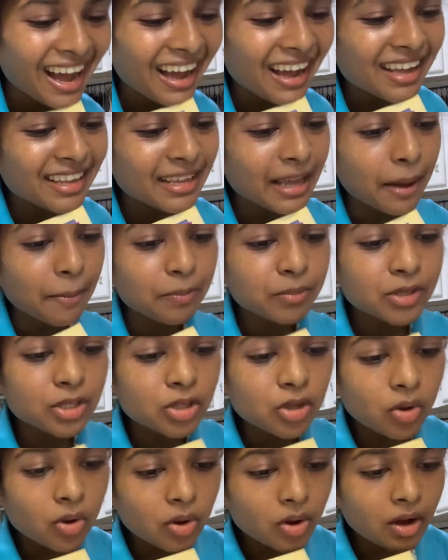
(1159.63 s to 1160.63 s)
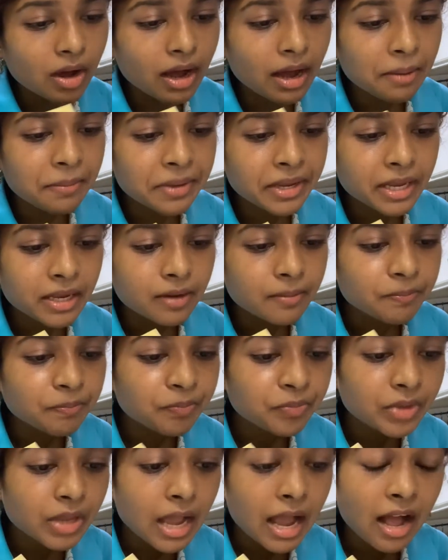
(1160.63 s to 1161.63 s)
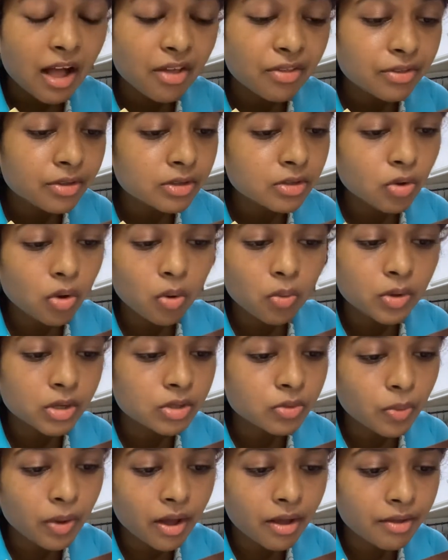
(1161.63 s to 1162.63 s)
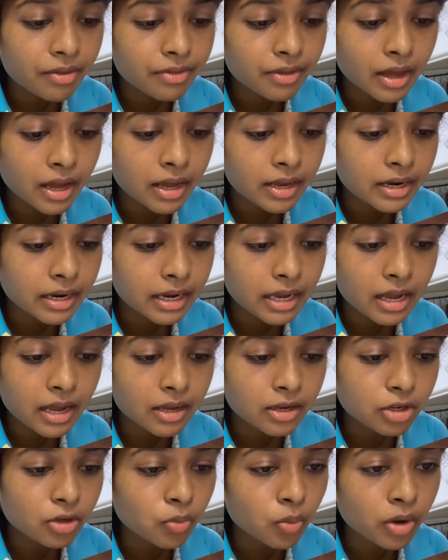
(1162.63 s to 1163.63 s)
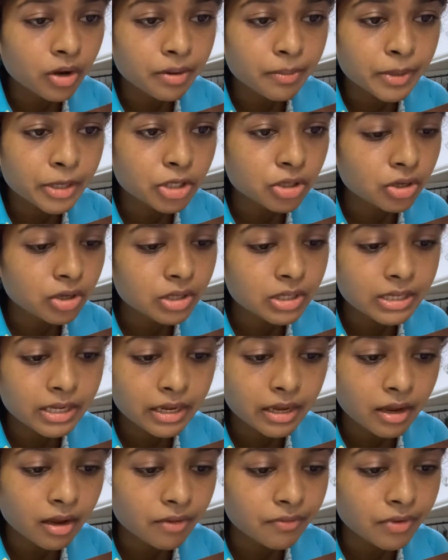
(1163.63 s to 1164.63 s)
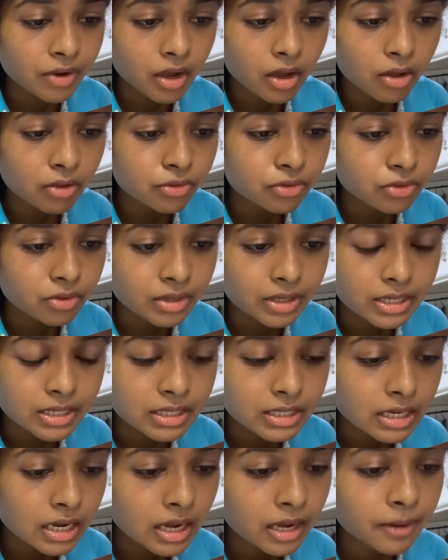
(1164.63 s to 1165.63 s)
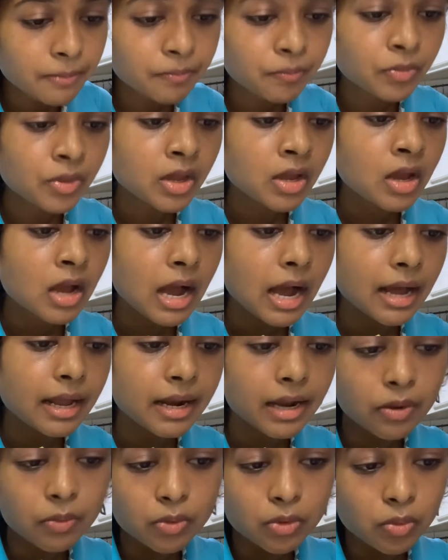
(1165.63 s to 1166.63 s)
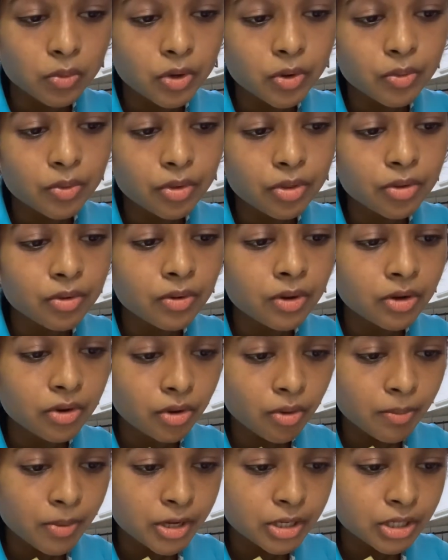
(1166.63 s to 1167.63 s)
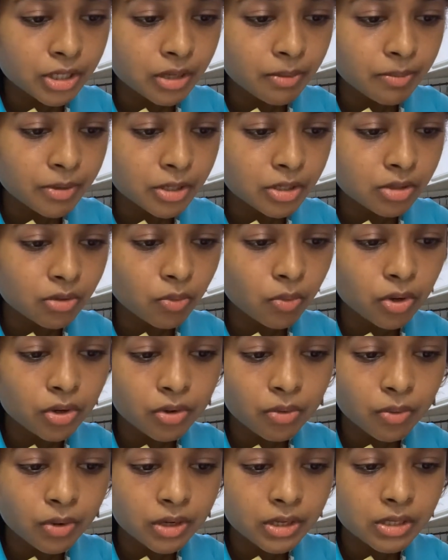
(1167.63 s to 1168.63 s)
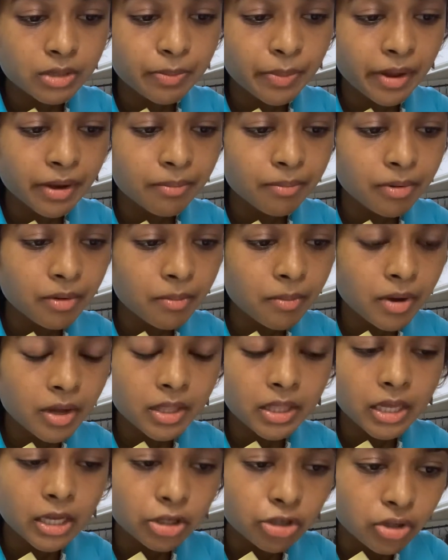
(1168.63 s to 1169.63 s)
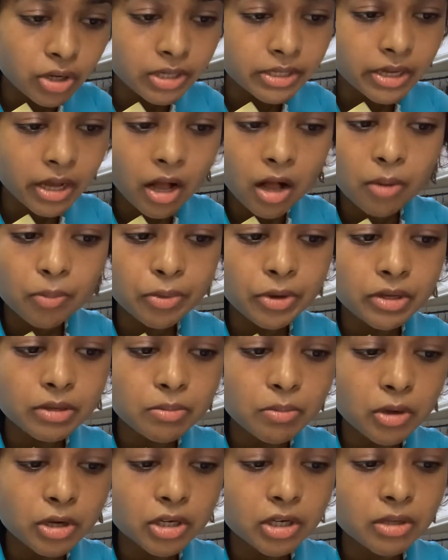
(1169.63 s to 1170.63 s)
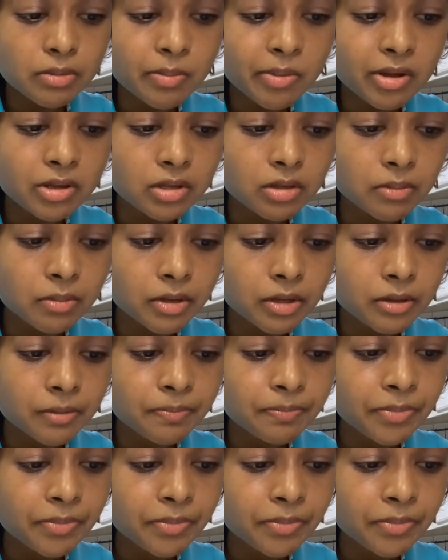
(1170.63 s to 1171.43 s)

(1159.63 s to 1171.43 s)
Yep, so I mean, health is always wealth, and again, you want to make sure you take care of your health during this time. And I will work with you on your budget based on what you want to spend per month and try to help you as much as possible